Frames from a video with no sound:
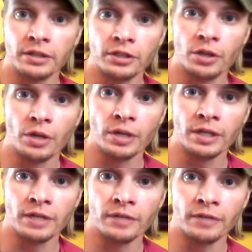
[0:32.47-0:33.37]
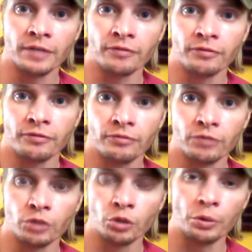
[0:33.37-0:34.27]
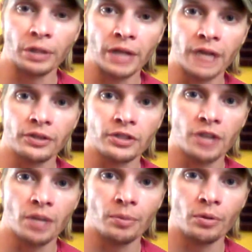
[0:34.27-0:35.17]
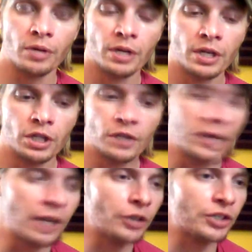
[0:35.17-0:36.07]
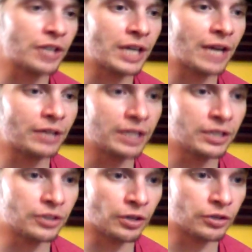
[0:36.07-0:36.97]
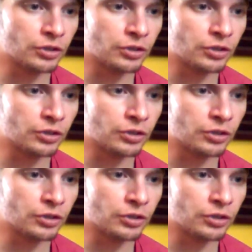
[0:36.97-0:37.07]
You know, if, if you really like this couple, you've got to understand how kids are.